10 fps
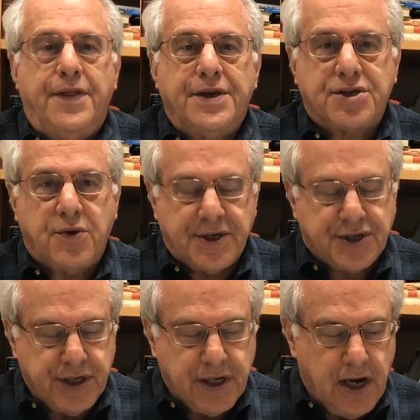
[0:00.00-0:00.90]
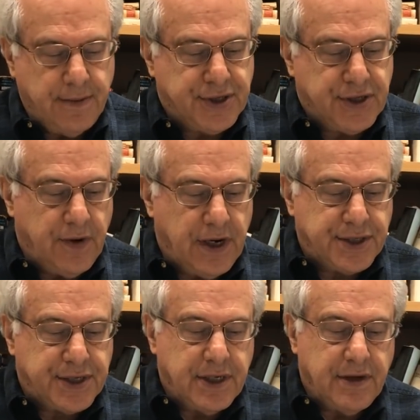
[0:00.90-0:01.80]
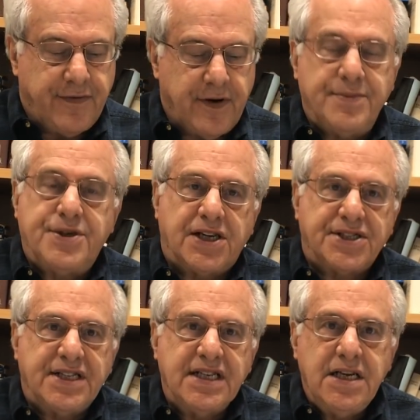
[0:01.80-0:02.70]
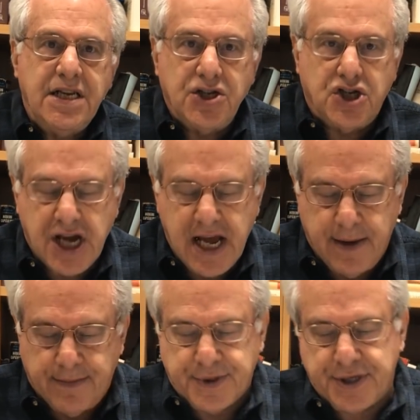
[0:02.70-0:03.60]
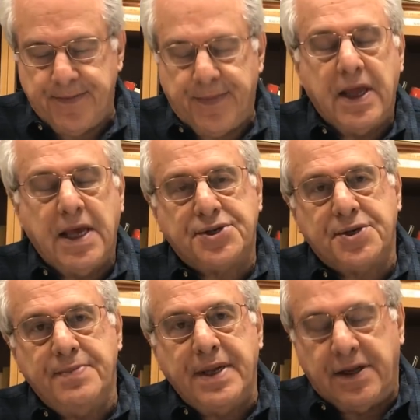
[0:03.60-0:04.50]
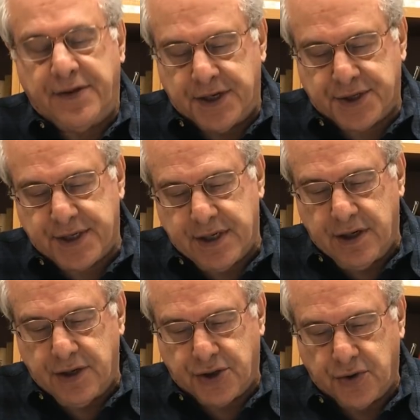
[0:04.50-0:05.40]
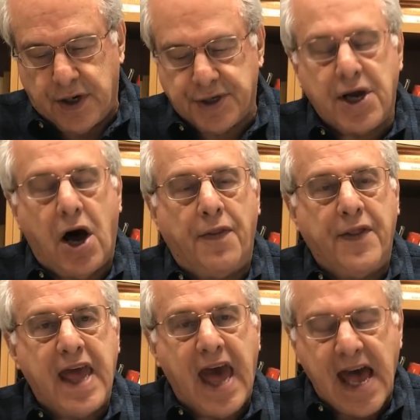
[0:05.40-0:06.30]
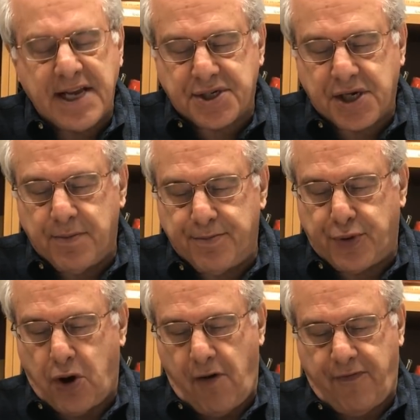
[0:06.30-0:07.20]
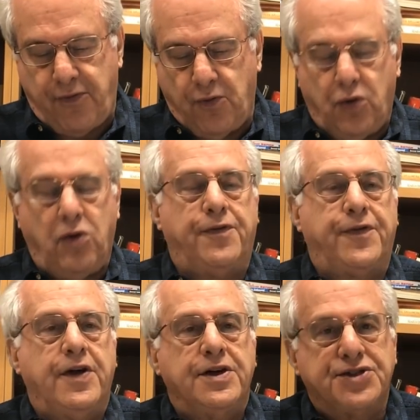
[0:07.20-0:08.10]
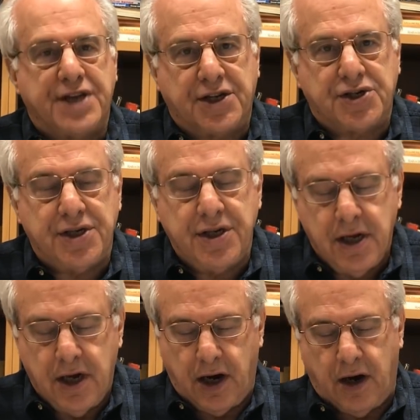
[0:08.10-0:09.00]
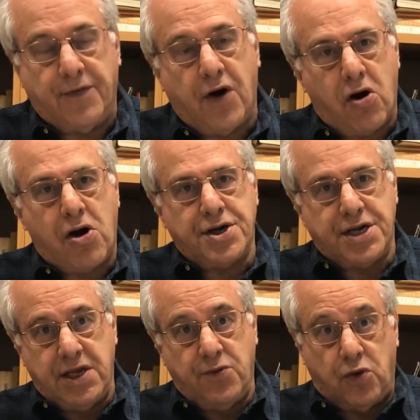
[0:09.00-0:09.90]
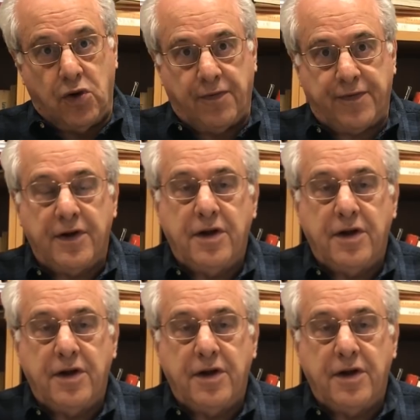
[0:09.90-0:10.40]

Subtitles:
This question comes to us from Dustin James. He submitted this to us on the Ask Prof Wolff section of rdwolff.com.